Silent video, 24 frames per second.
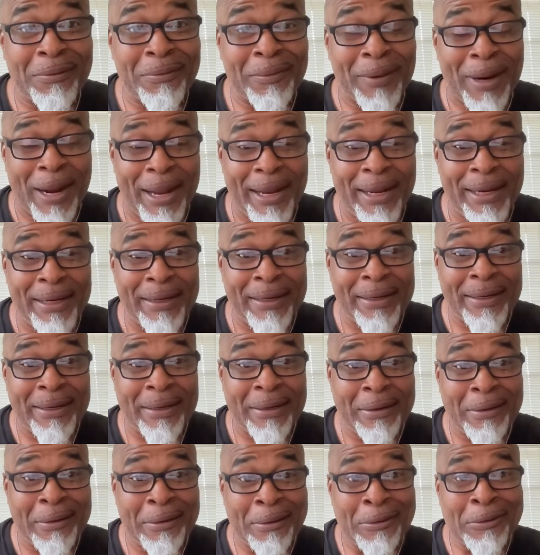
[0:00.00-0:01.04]
Right?
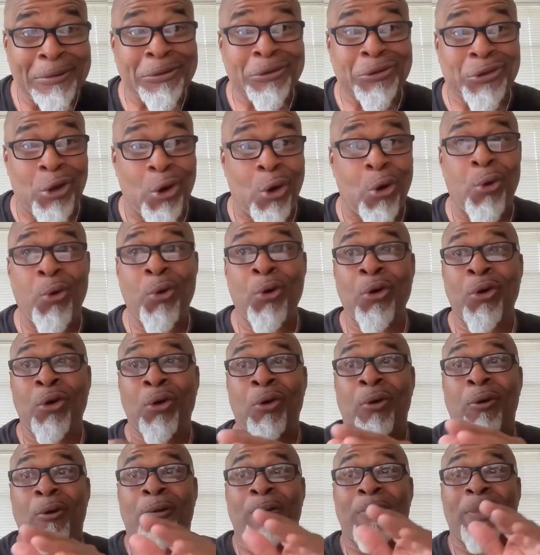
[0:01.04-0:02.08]
So
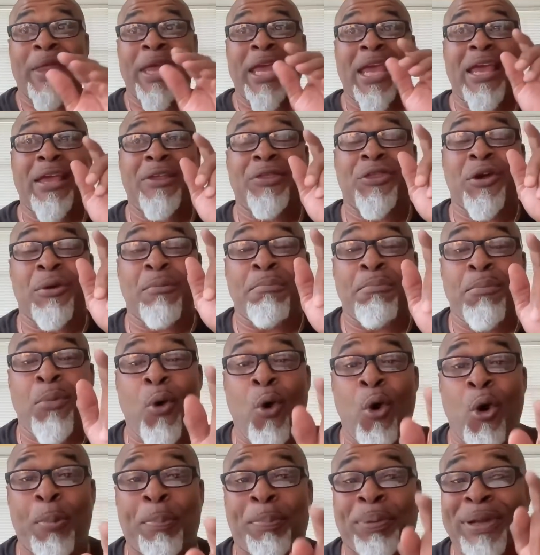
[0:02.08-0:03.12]
the
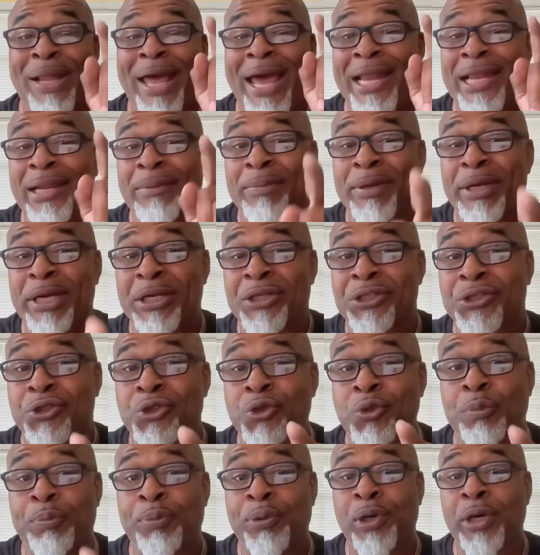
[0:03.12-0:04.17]
more platinum hits
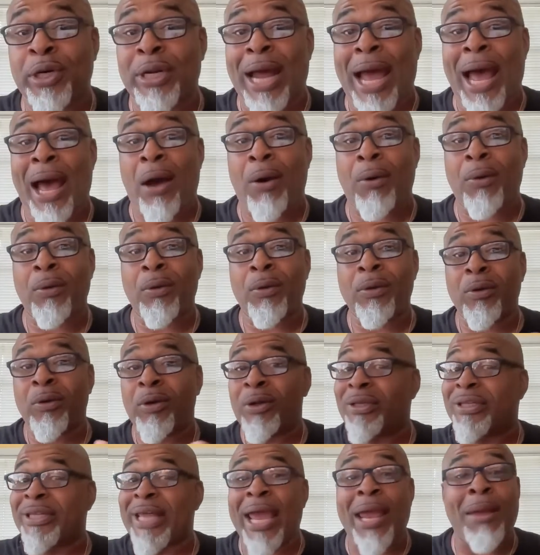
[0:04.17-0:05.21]
you put out,
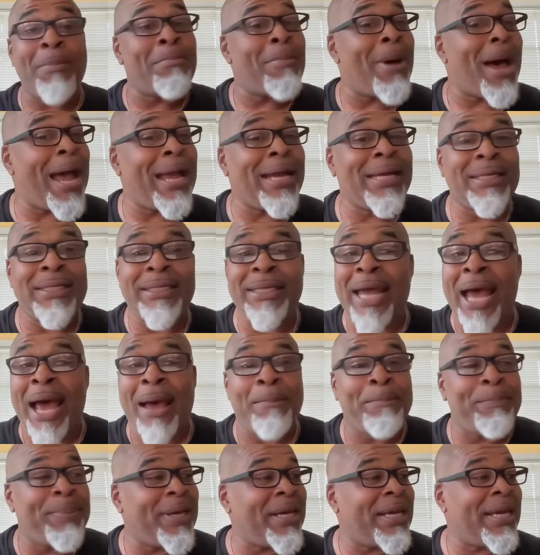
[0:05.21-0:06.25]
they might
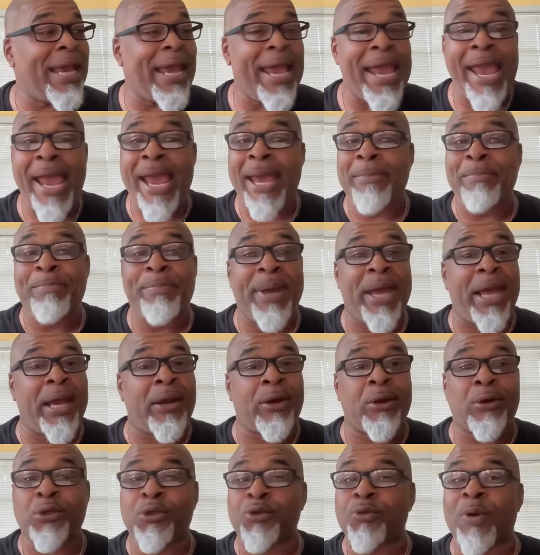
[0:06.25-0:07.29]
not be
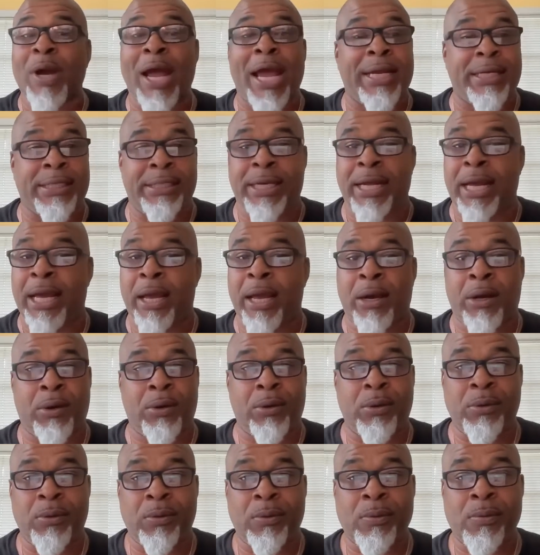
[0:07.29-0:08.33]
headbangers right now.